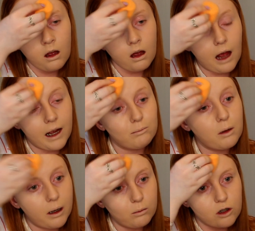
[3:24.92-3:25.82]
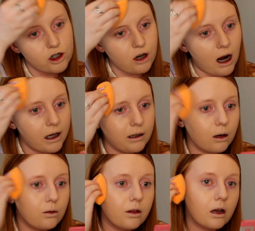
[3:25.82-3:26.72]
I am a bit more dry
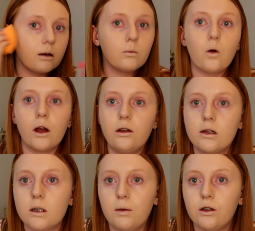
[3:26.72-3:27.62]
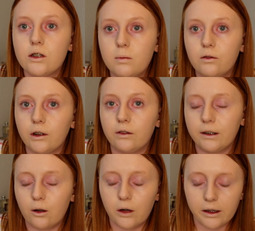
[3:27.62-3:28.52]
now than what I used to be. I used to be
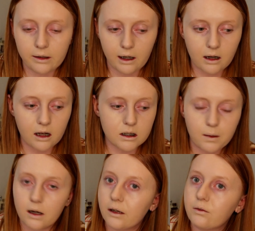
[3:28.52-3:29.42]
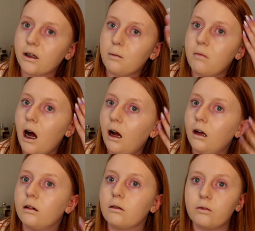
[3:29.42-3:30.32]
really oily and I had to wear like really
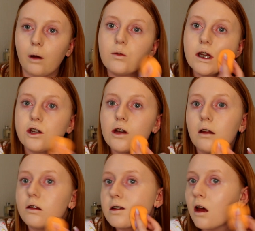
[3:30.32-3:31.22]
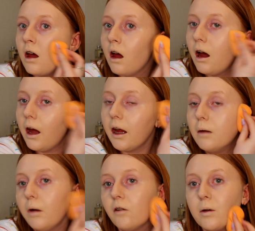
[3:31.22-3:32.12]
matte foundations,
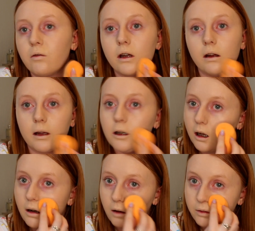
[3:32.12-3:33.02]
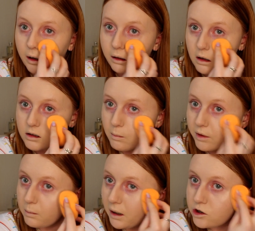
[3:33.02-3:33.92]
but I've been really liking having
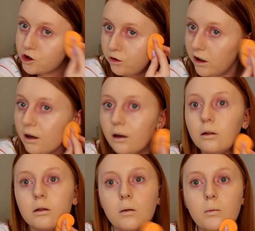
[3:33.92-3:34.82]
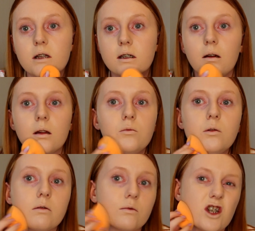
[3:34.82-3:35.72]
something a bit dewier on my skin at the
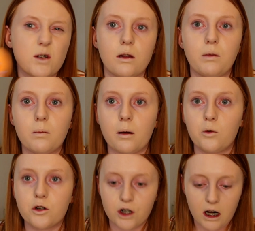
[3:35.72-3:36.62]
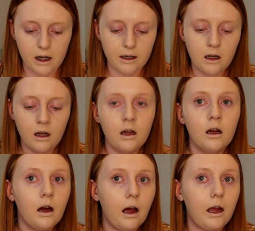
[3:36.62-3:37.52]
moment, just with it being a bit more dry.
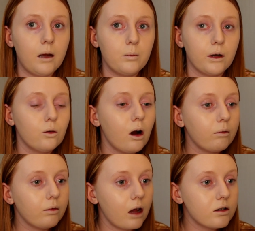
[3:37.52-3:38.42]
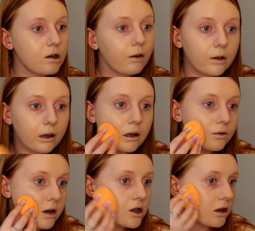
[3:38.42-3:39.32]
But no, I really like the
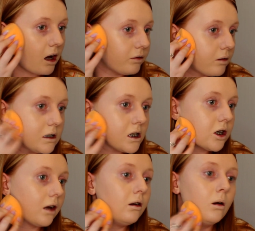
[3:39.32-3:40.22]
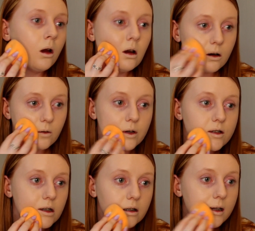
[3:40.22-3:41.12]
finish of that foundation.
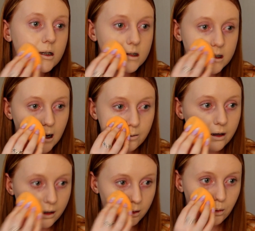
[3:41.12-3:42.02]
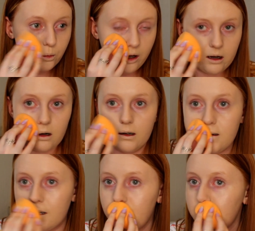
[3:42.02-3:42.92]
Obviously you'll need to see how it
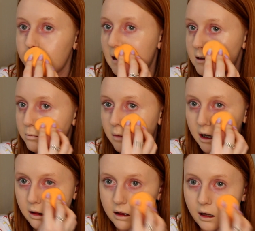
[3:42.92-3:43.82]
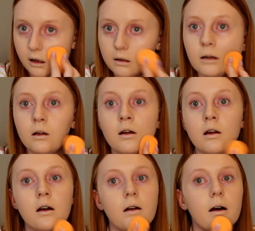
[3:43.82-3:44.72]
wears, that's the main thing.
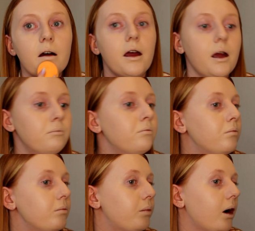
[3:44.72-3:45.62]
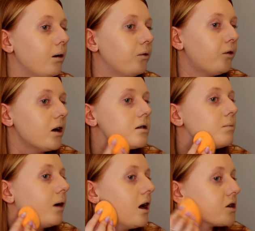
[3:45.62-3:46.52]
But first
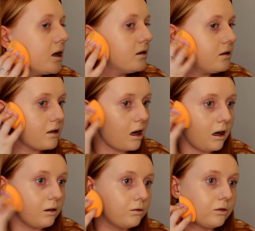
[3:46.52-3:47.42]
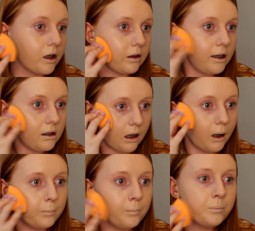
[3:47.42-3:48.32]
impressions, really like it.